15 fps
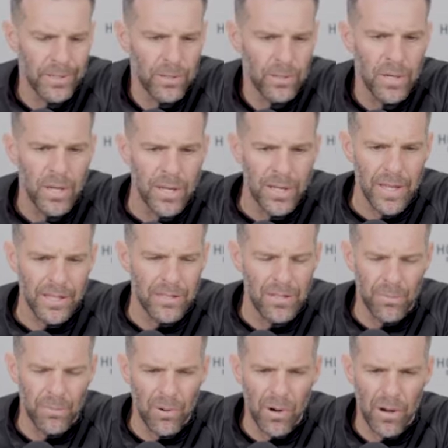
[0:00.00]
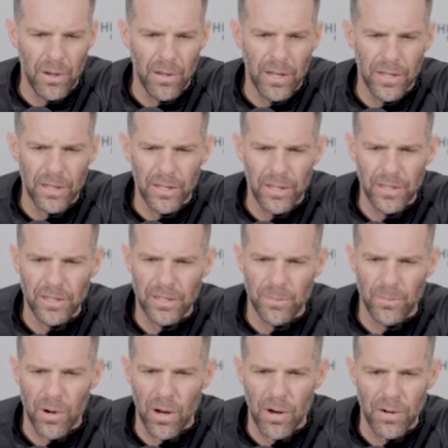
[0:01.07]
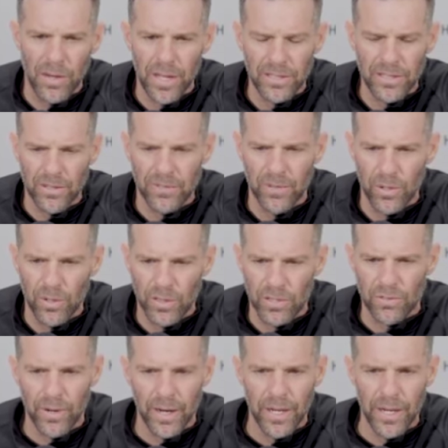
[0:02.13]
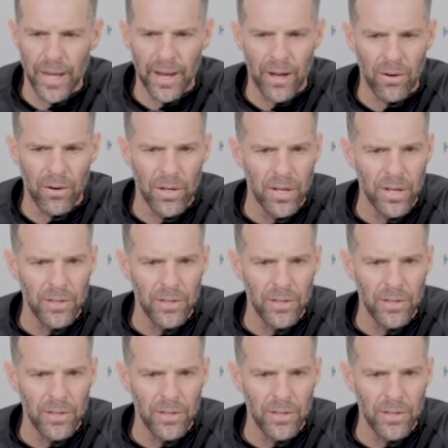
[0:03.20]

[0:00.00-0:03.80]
So that's the priority. That's the focus right now.